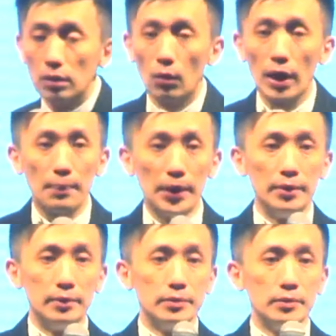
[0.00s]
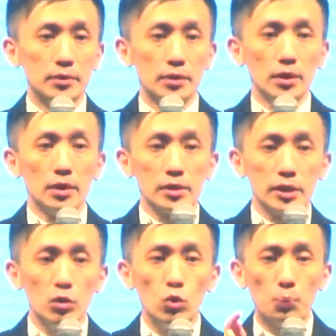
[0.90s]
What happened?
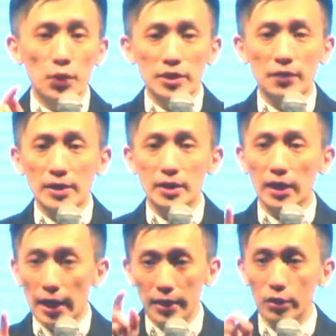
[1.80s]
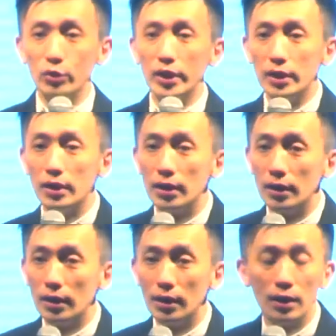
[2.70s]
See who press faster, get the unit.
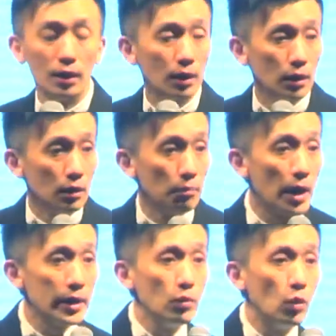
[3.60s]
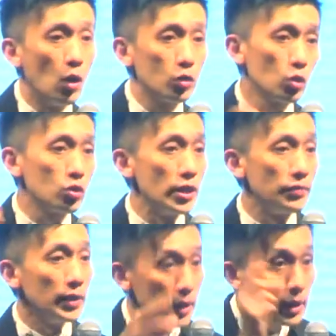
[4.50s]
Money will auto
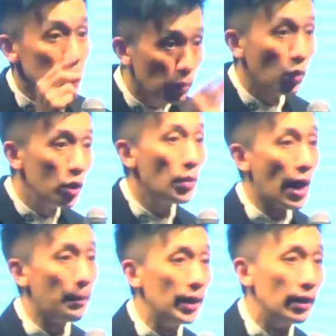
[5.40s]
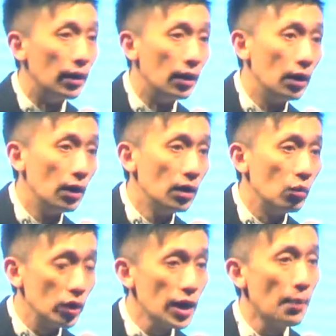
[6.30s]
transfer. This is going to happen.
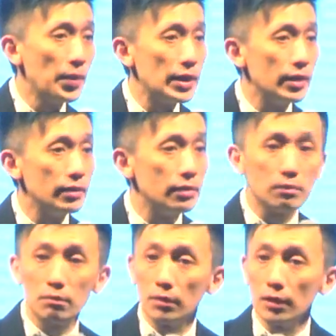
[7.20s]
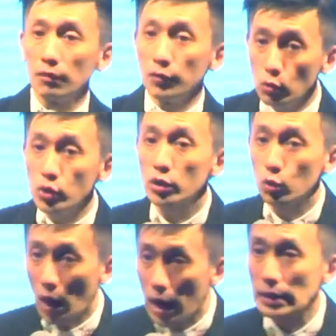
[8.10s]
Will it happen in future
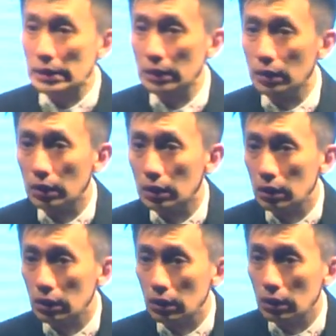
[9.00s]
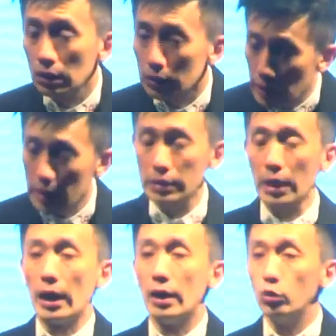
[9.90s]
to us? Yes.
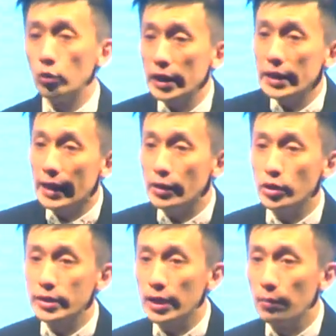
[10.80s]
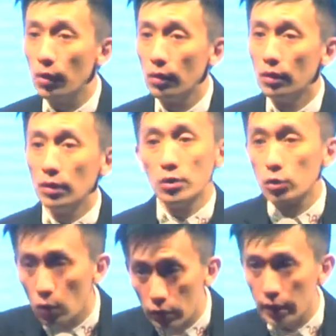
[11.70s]
Do they need agents anymore?
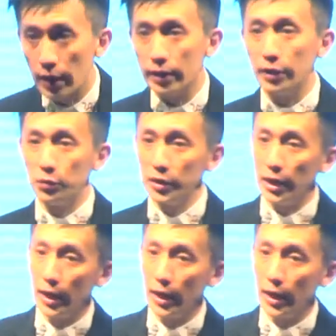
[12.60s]
Sorry, they don't need.